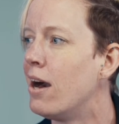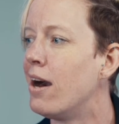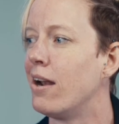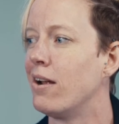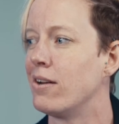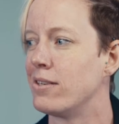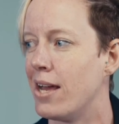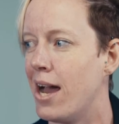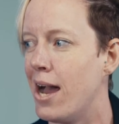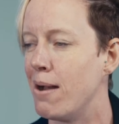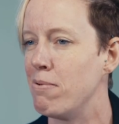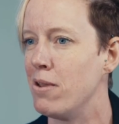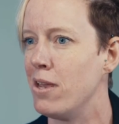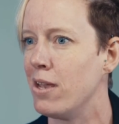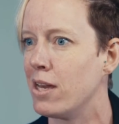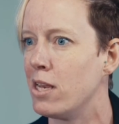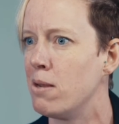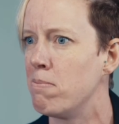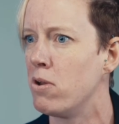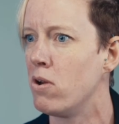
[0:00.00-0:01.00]
And I was like, Abby, are
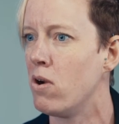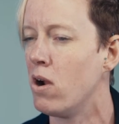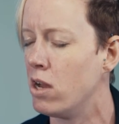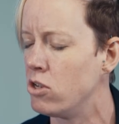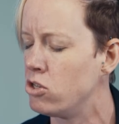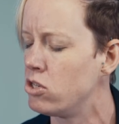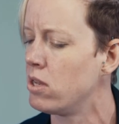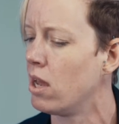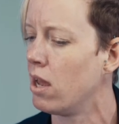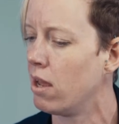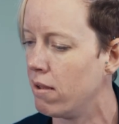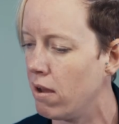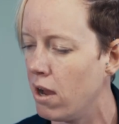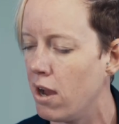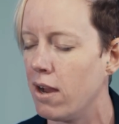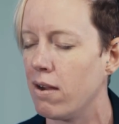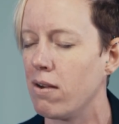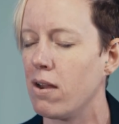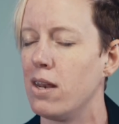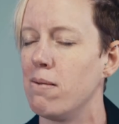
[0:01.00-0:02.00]
you going to be all right? She's like,
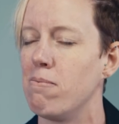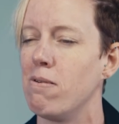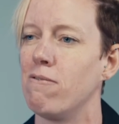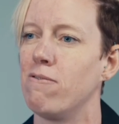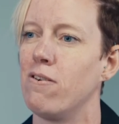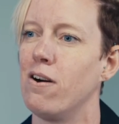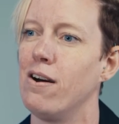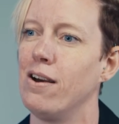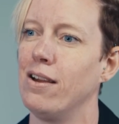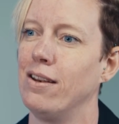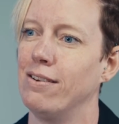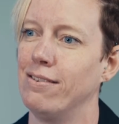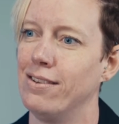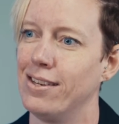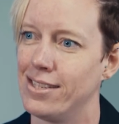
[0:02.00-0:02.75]
I'm going to be fine.